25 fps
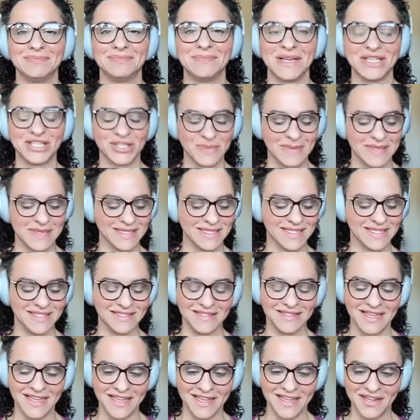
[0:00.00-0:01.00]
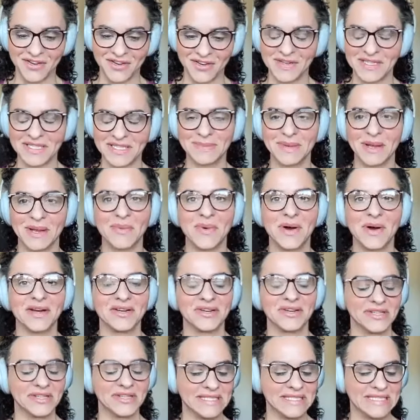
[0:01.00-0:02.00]
measurements and increase my
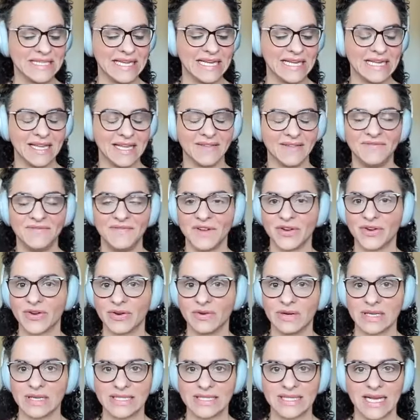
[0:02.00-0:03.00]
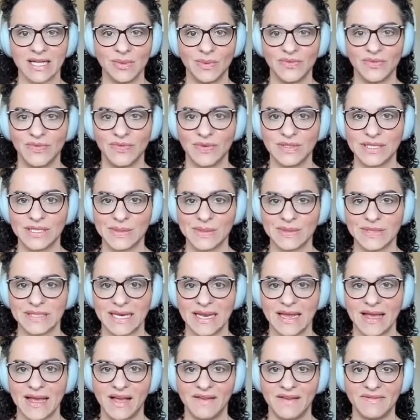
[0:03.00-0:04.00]
water intake and figure out exactly what foods I was
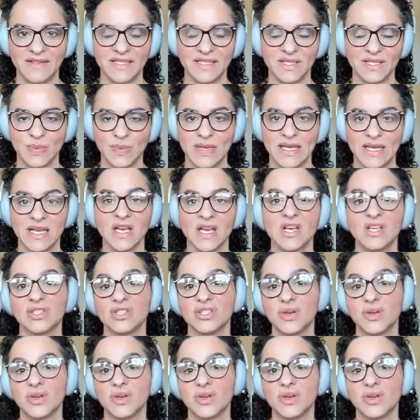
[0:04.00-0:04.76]
going to have this week,